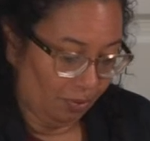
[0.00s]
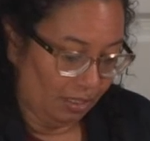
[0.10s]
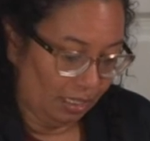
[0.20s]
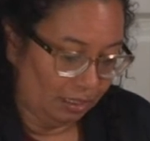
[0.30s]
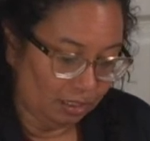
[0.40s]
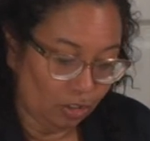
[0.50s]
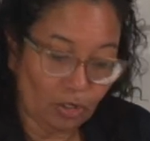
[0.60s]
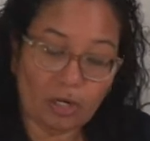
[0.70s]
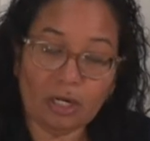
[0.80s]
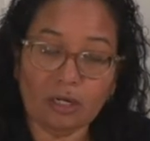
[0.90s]
The
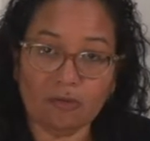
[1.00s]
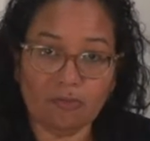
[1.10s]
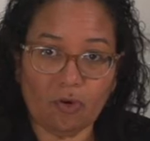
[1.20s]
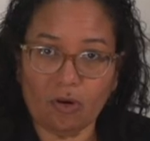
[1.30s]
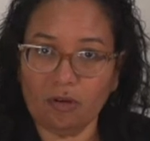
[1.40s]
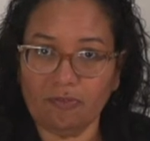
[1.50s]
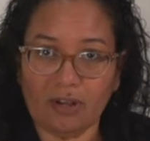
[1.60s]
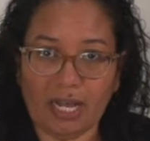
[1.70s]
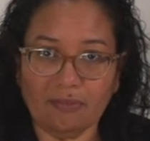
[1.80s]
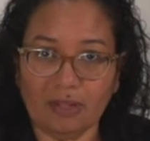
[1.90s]
third 4 or
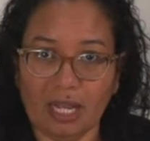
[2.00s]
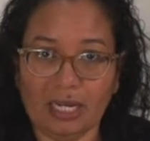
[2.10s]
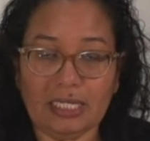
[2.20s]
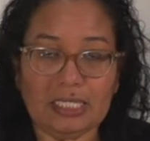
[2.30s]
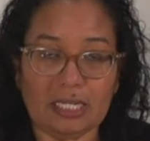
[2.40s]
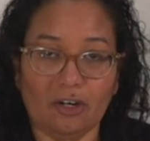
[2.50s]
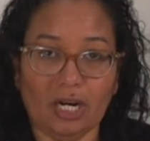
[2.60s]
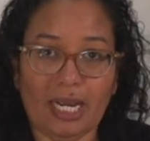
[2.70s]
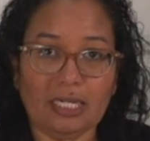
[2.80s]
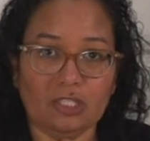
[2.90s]
5 lines, there are
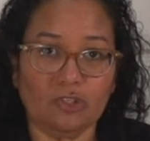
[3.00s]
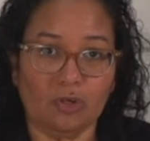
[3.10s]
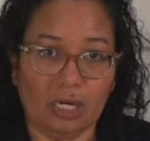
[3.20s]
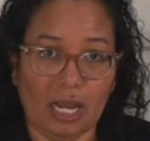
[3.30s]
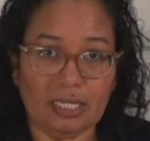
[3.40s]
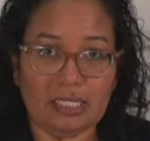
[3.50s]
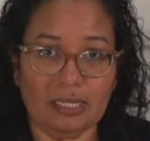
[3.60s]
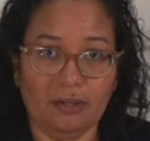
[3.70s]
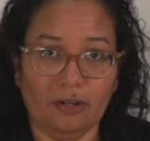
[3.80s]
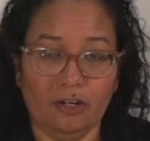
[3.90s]
extra lines
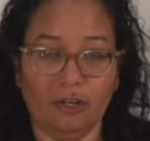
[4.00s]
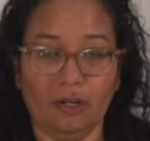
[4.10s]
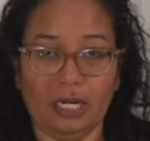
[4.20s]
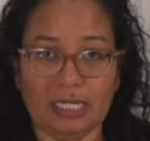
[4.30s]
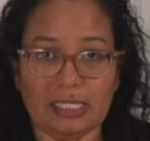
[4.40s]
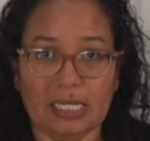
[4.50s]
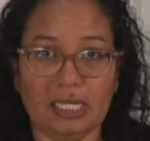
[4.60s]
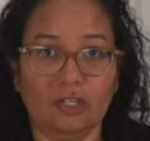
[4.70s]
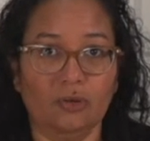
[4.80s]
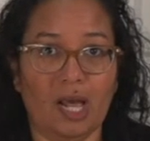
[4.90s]
in there. Let's say
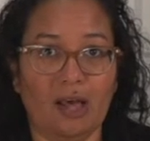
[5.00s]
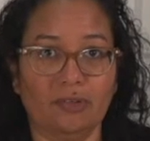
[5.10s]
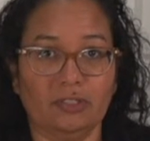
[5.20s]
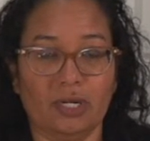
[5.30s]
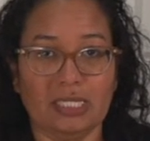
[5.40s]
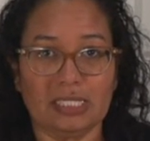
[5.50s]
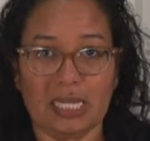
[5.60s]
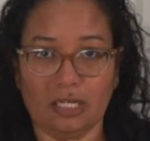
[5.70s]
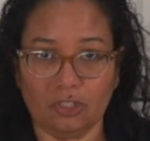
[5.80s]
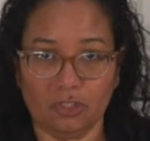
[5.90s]
you have a
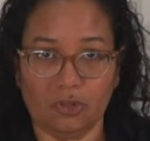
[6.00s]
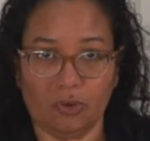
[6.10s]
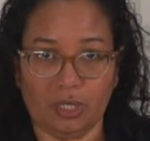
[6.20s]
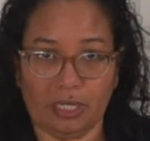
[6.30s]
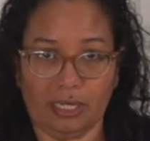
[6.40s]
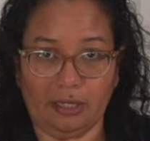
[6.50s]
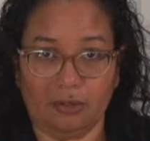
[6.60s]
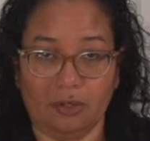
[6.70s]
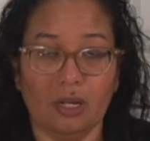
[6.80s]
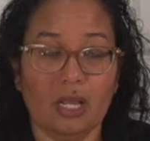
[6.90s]
transaction coordinator.